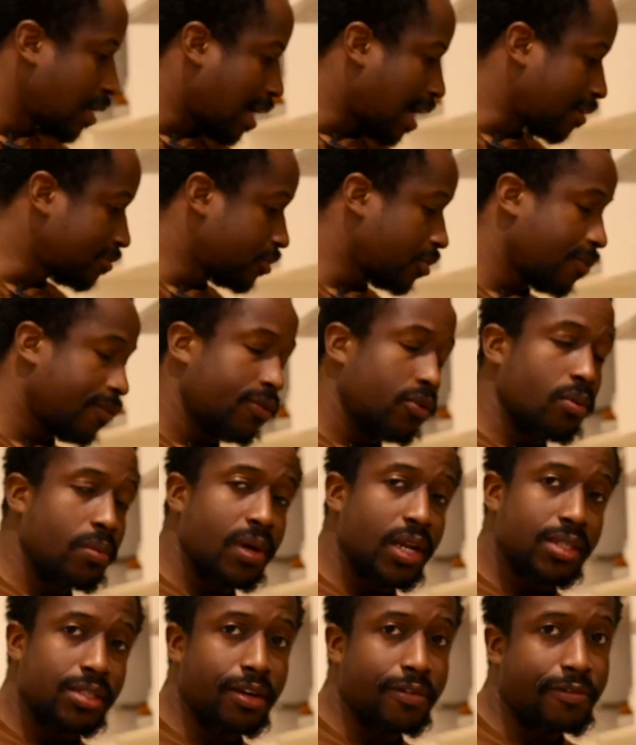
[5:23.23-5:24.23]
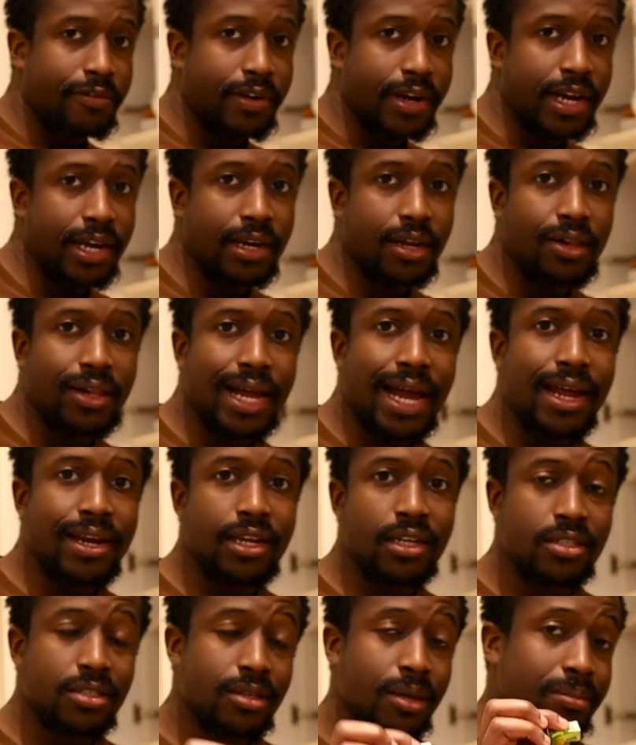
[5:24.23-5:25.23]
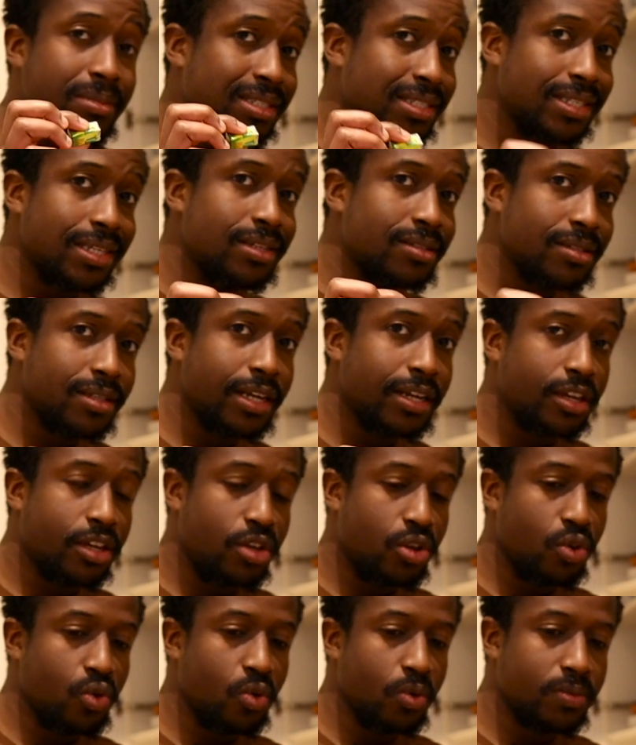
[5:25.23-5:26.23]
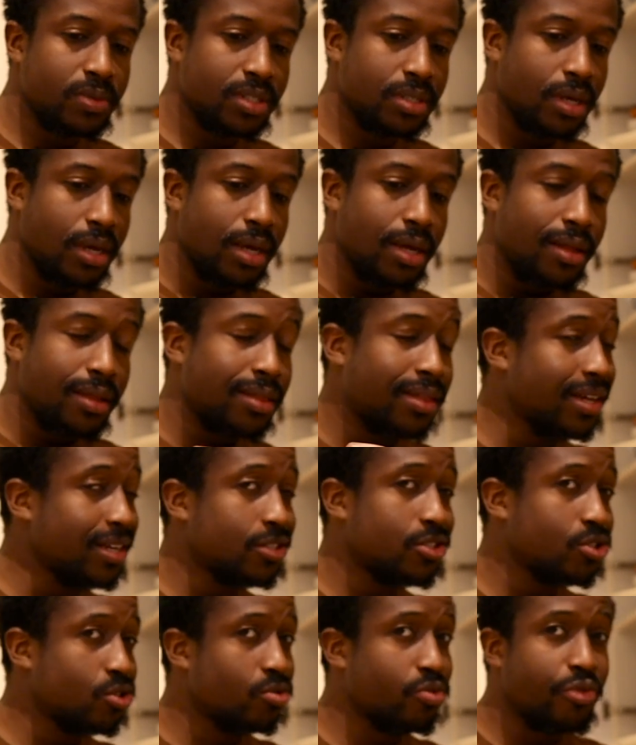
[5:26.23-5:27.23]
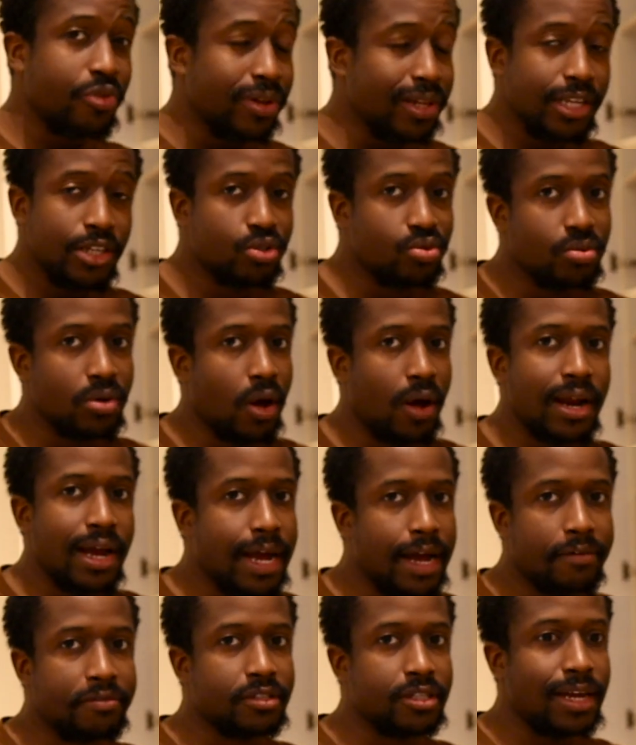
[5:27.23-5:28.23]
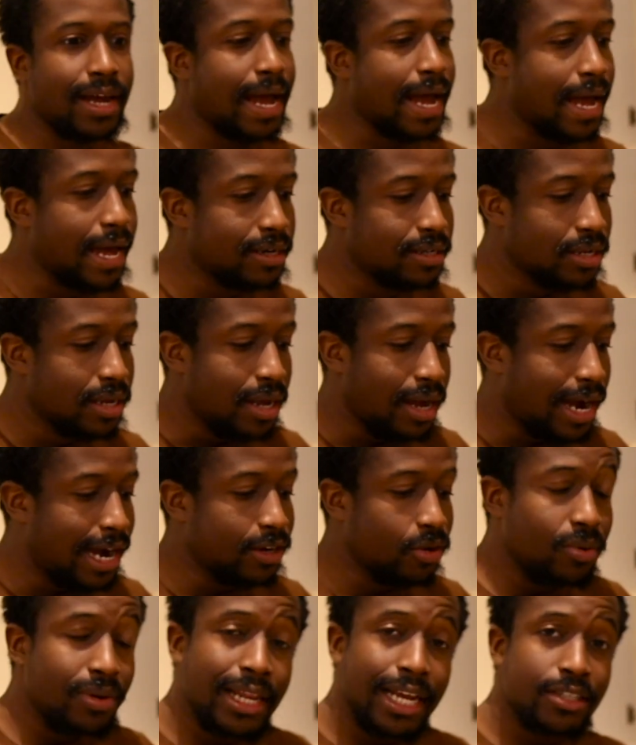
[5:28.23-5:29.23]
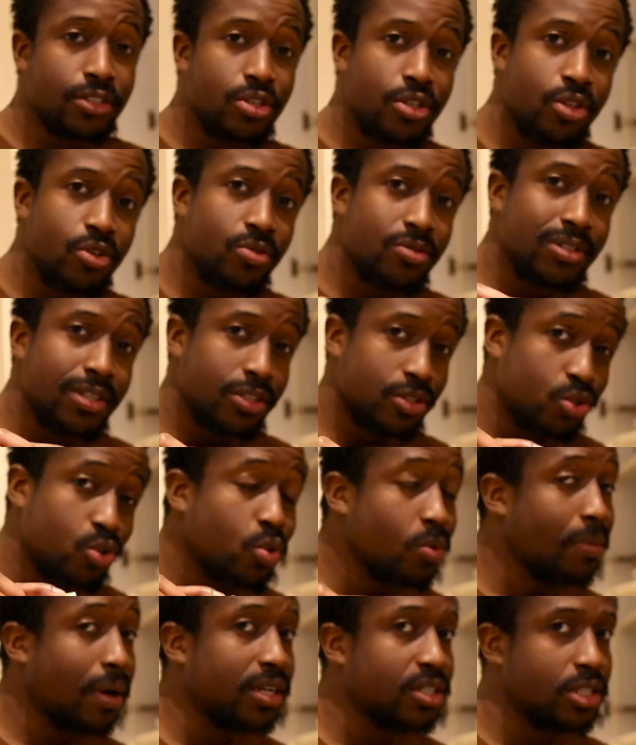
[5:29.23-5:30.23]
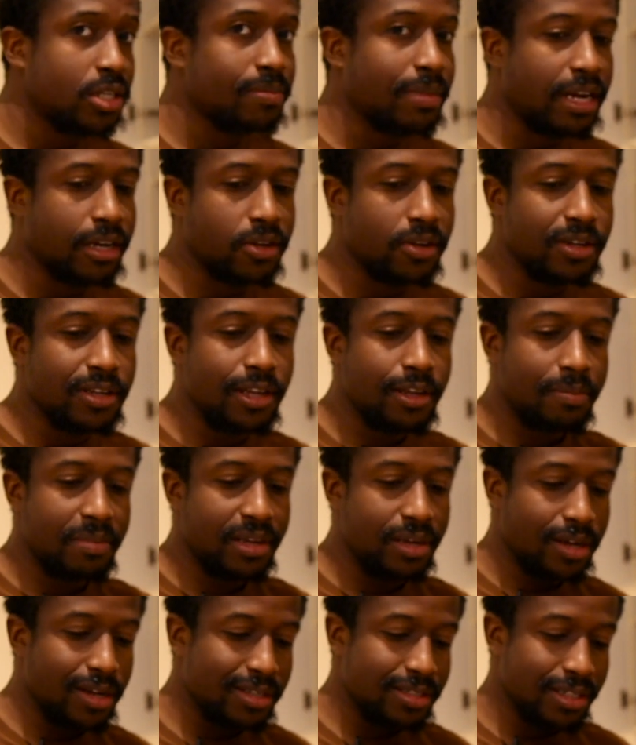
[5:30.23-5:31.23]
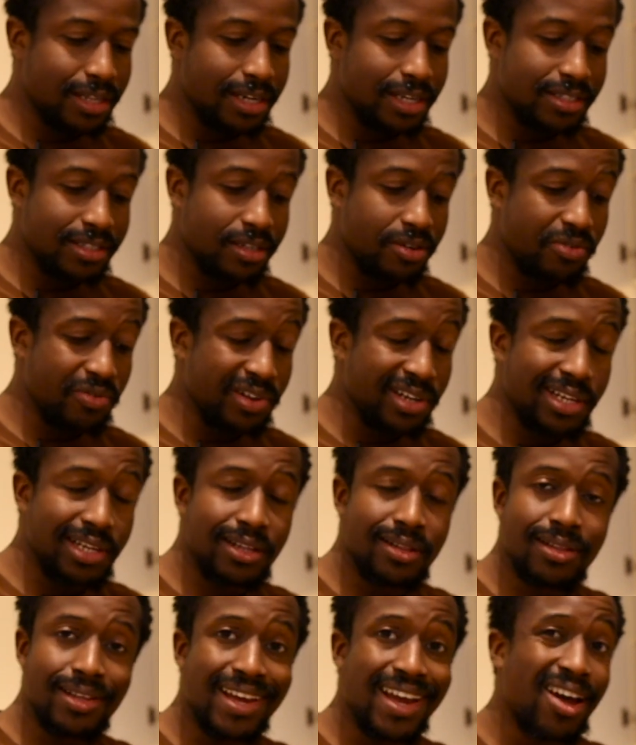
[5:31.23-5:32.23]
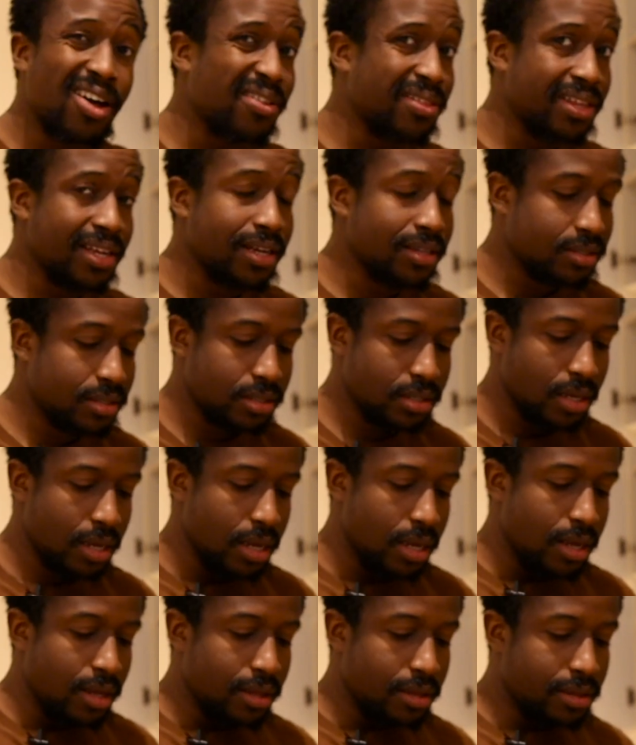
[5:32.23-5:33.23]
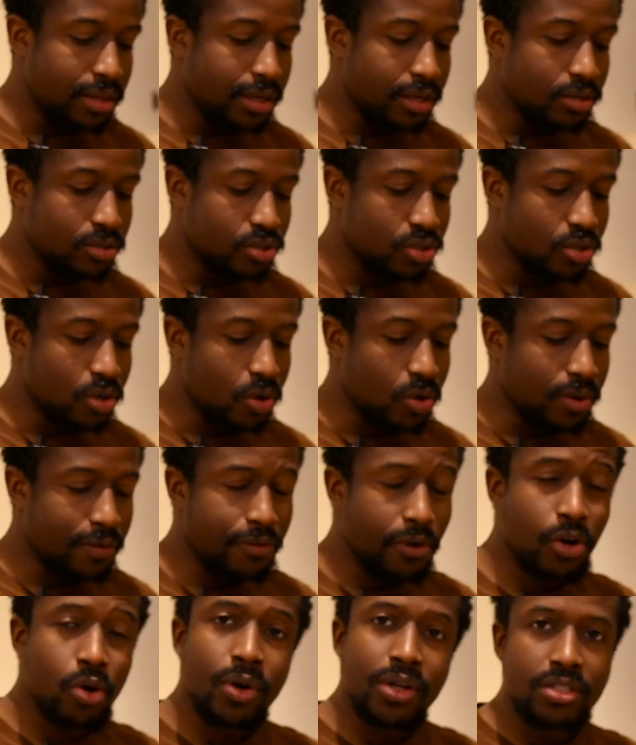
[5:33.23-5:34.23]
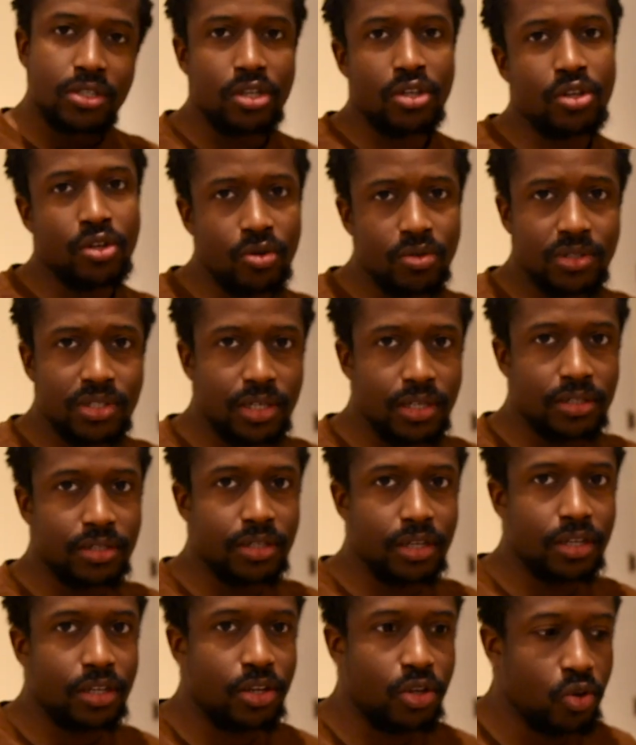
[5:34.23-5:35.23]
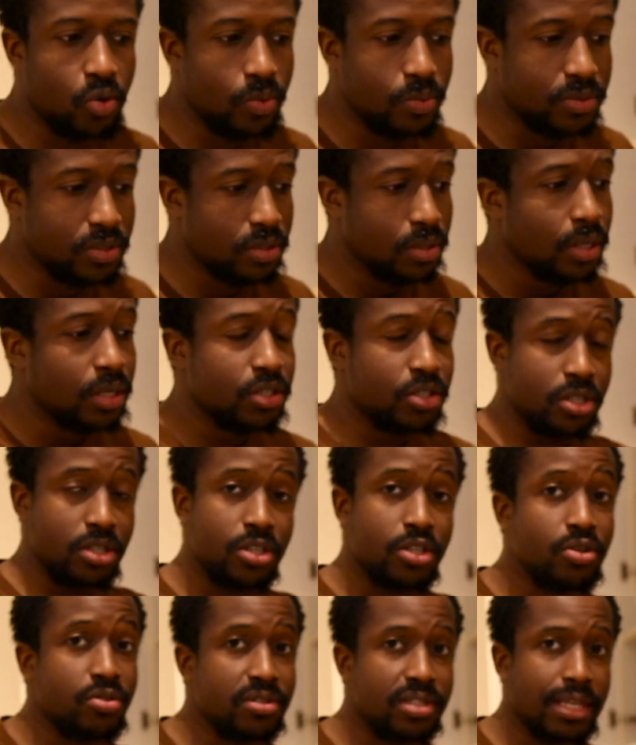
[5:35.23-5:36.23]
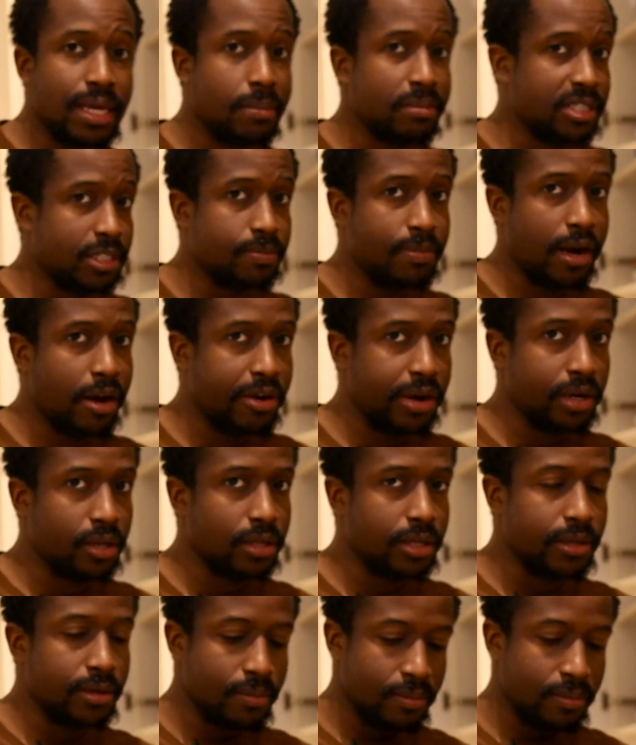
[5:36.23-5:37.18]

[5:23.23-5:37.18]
After a few minutes of frying, I'll add in some seasoning cubes. This you really do not have to add. I don't like to use this too much in my cooking because it isn't really the healthiest thing. So if you're going to use seasoning cubes, just use them sparingly.